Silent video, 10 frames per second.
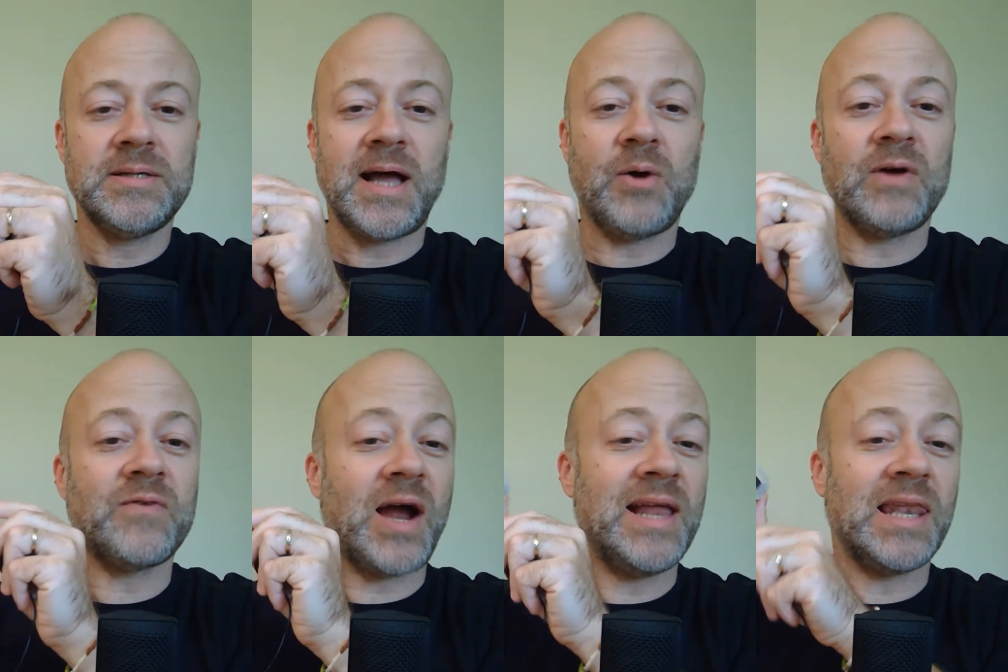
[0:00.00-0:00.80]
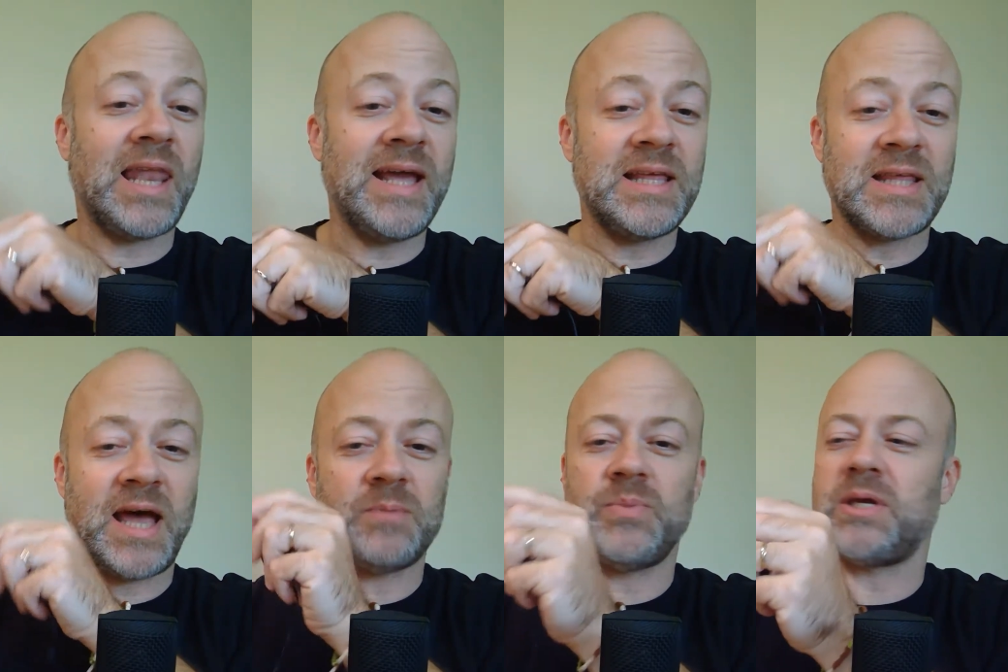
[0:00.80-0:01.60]
However, I like
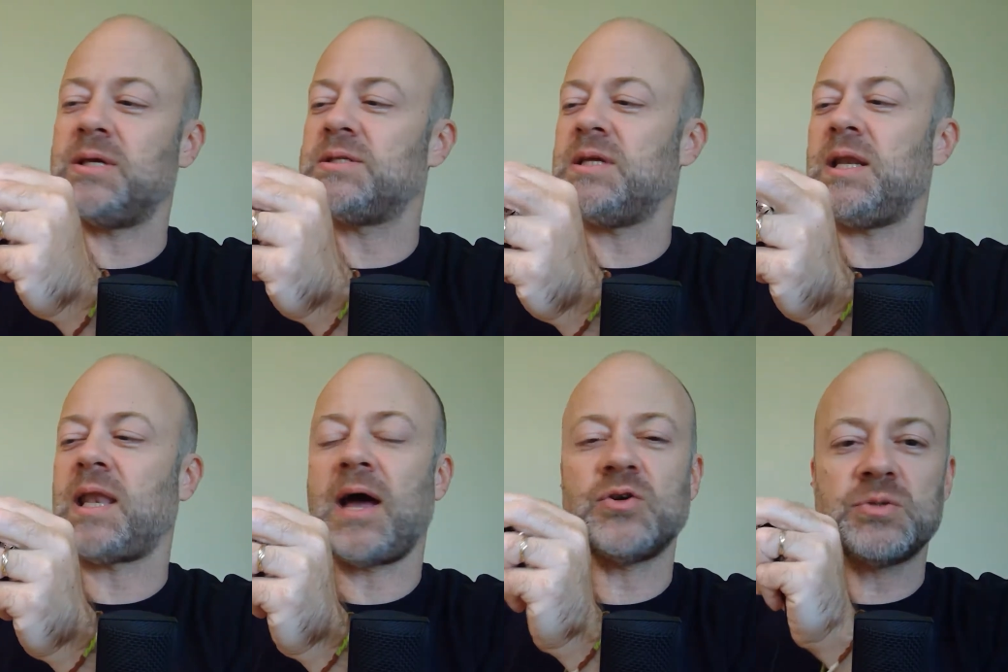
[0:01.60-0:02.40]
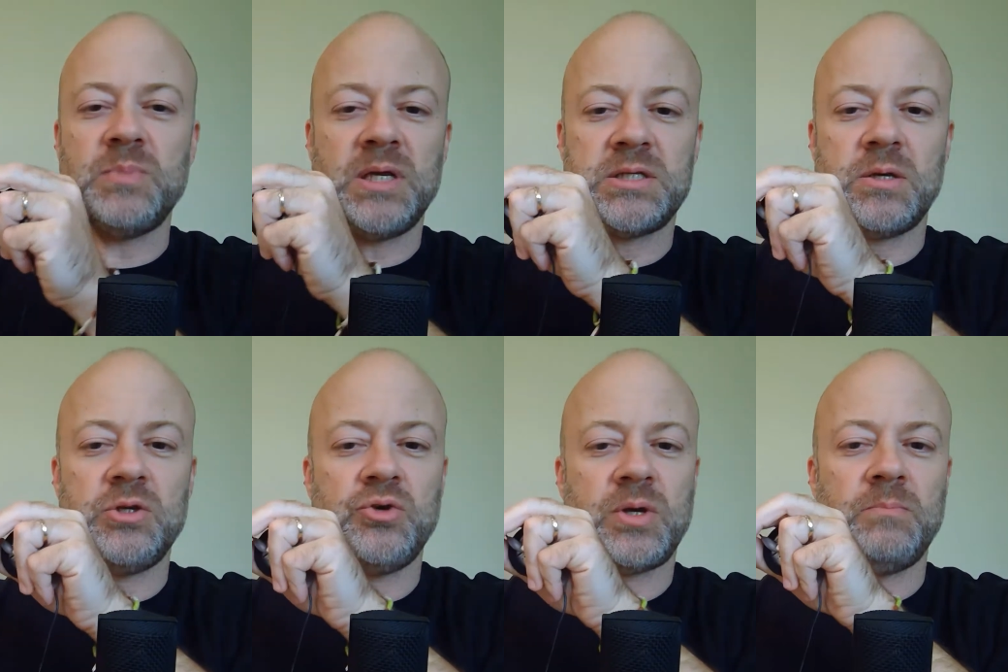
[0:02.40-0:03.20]
that because it allows me
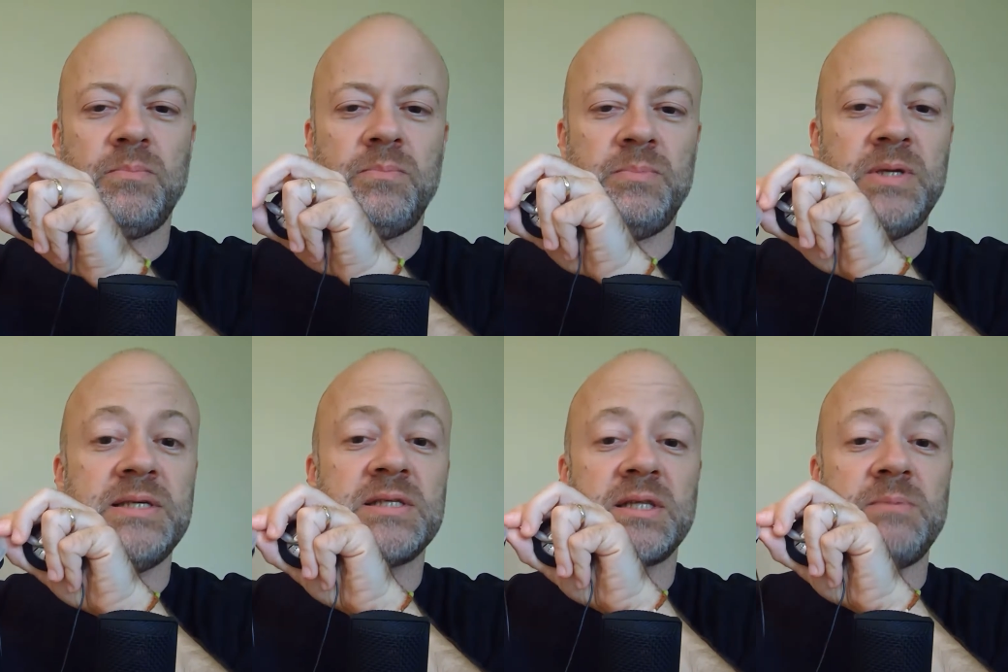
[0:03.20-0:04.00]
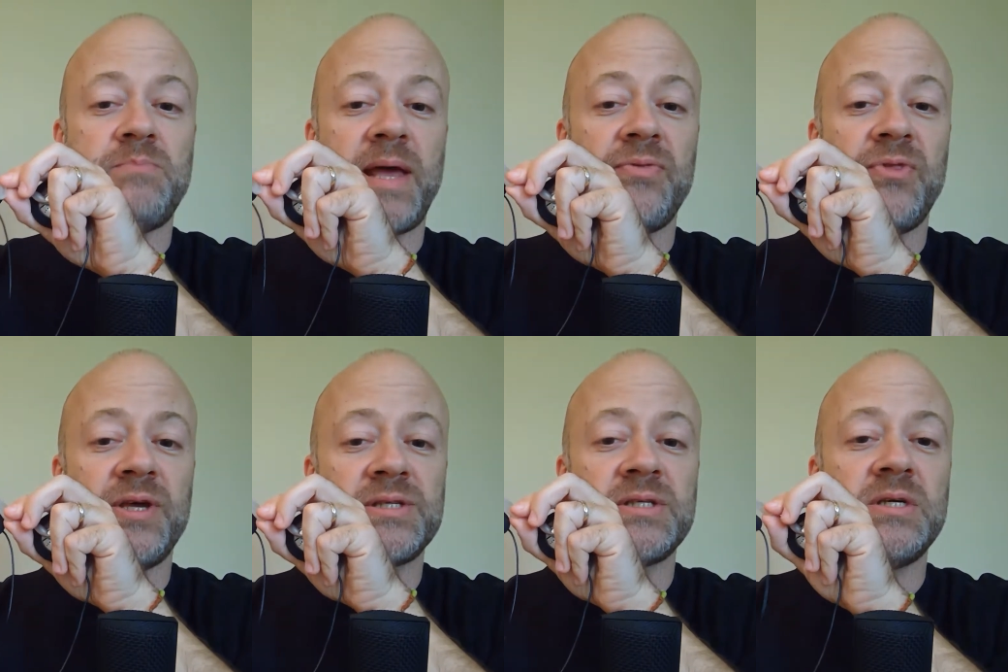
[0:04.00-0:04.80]
you can easily bend
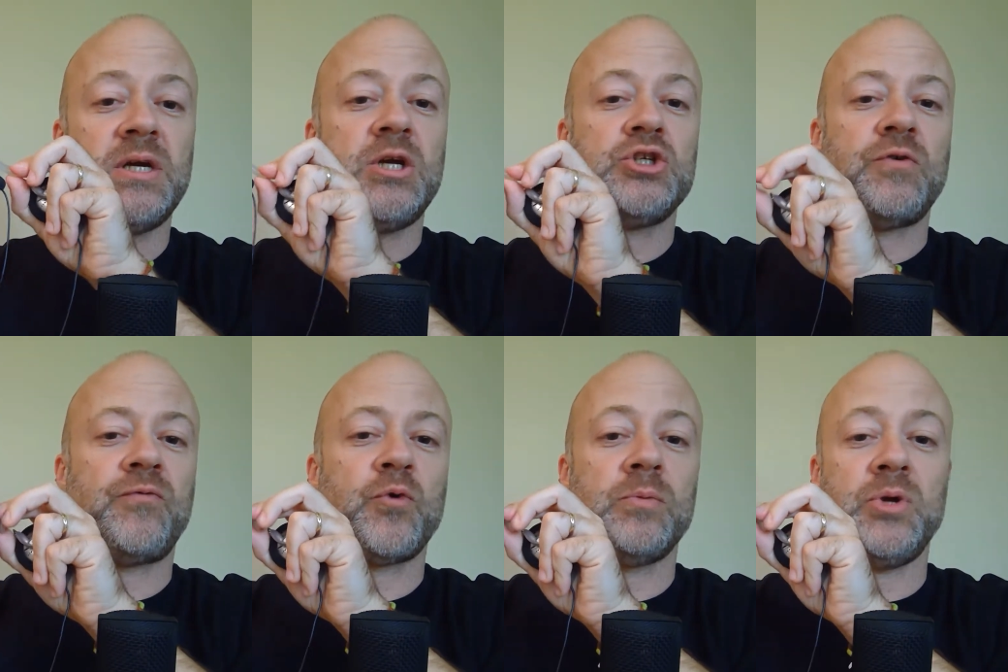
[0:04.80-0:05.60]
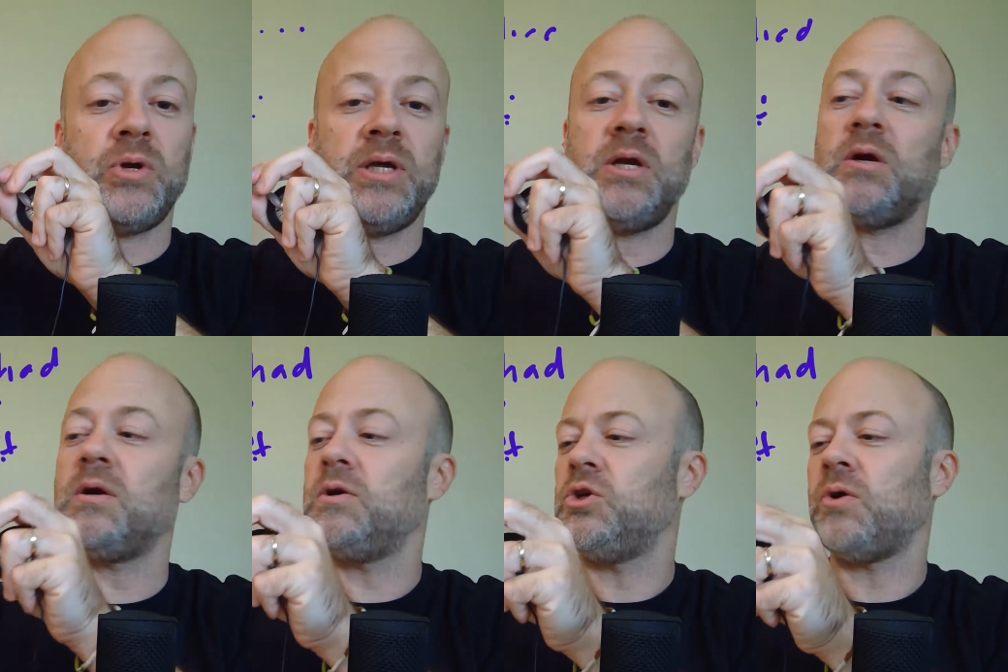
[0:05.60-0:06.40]
this to form your
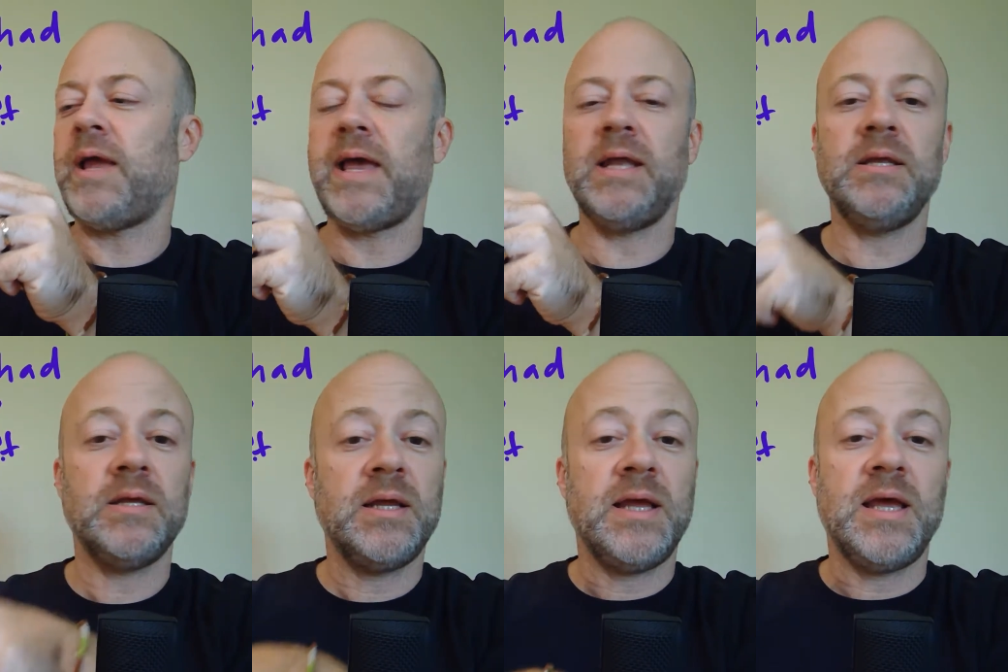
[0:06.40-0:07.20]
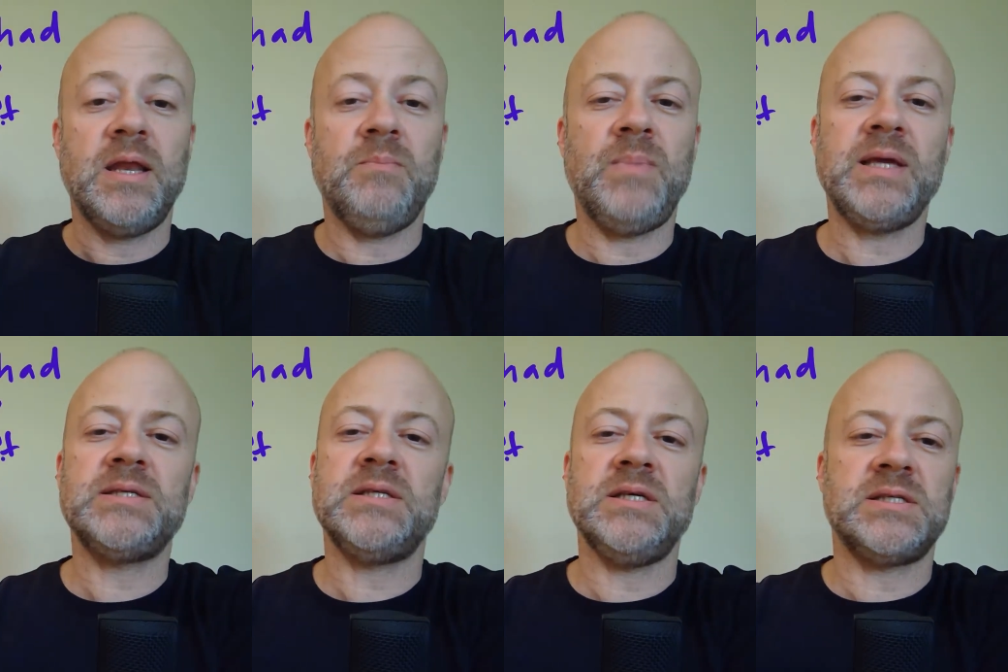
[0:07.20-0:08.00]
ear, your head, and it makes
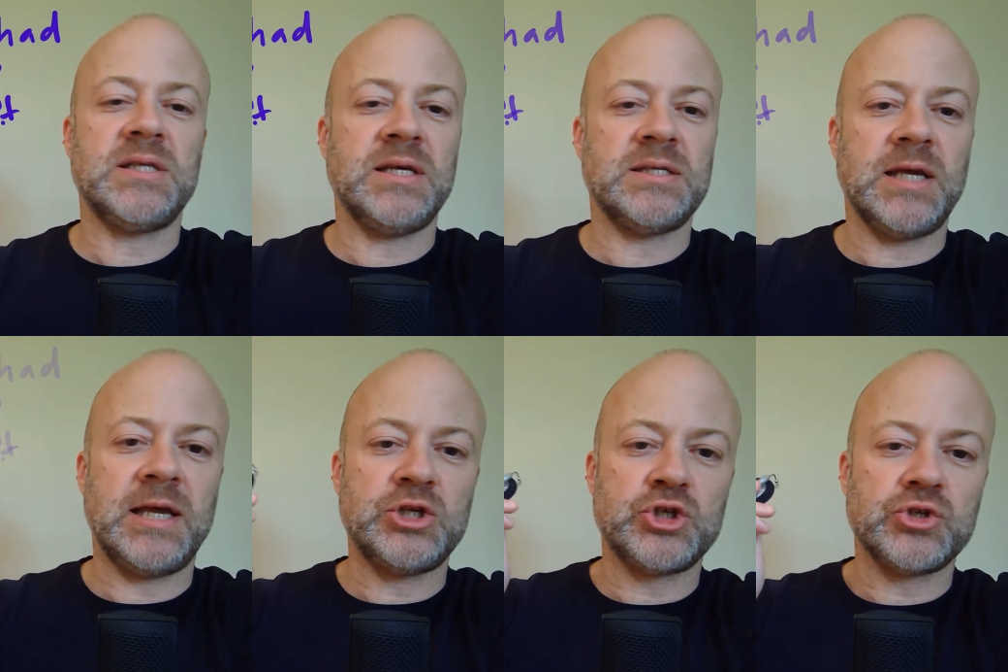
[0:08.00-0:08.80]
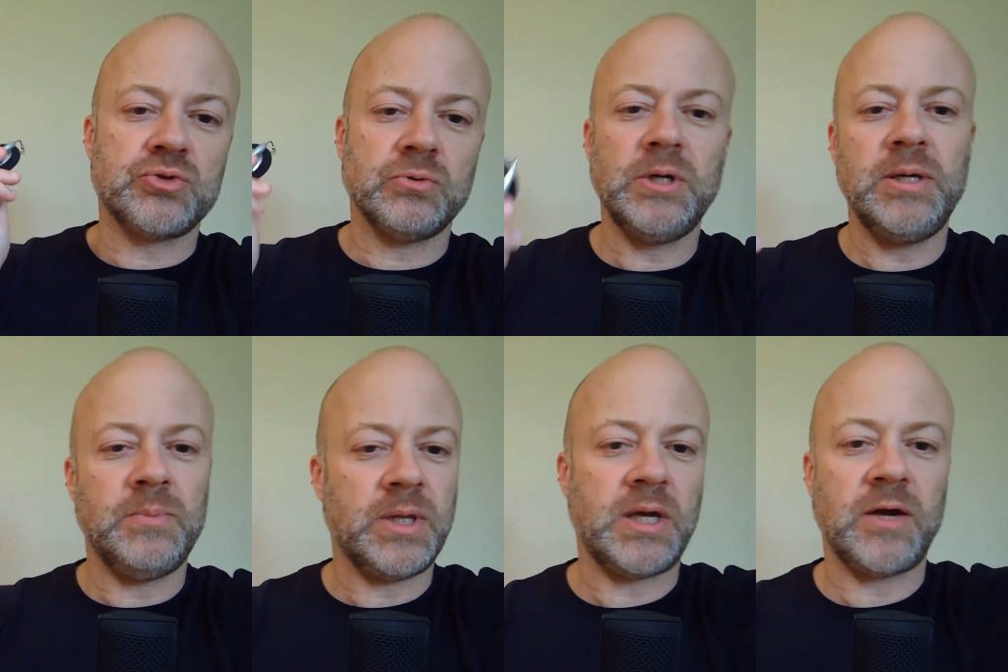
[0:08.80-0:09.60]
these things
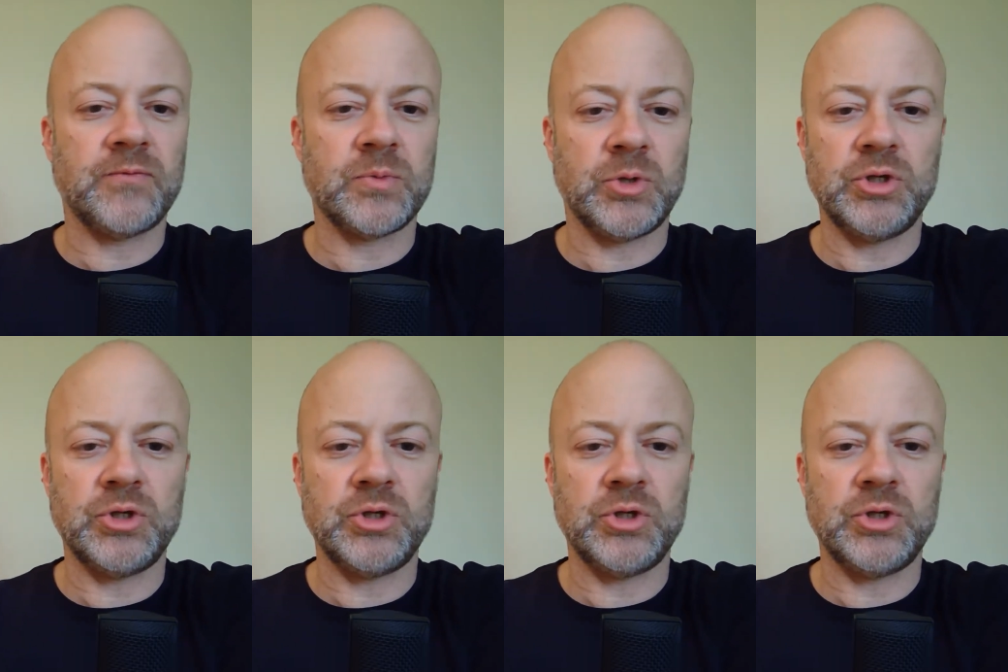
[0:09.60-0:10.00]
extremely comfortable.